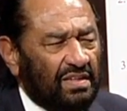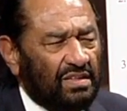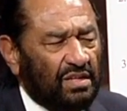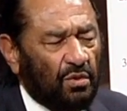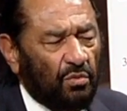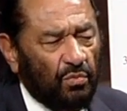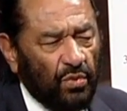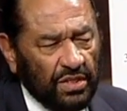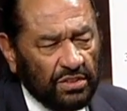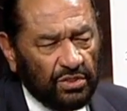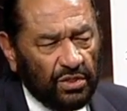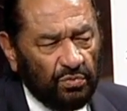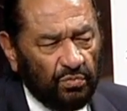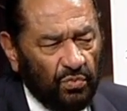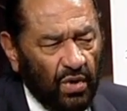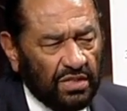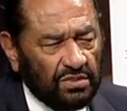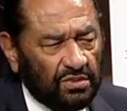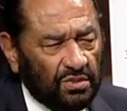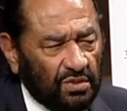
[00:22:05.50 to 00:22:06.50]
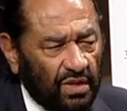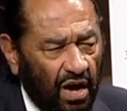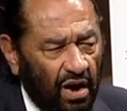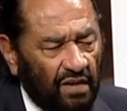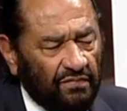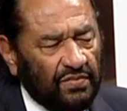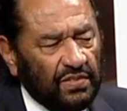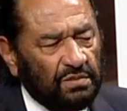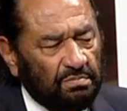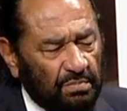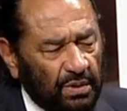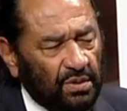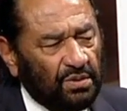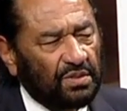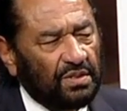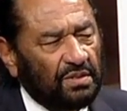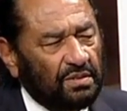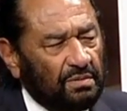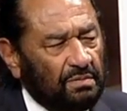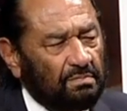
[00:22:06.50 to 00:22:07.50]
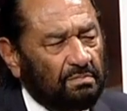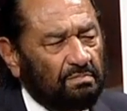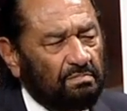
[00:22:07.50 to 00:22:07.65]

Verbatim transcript: The Richard Russell office building.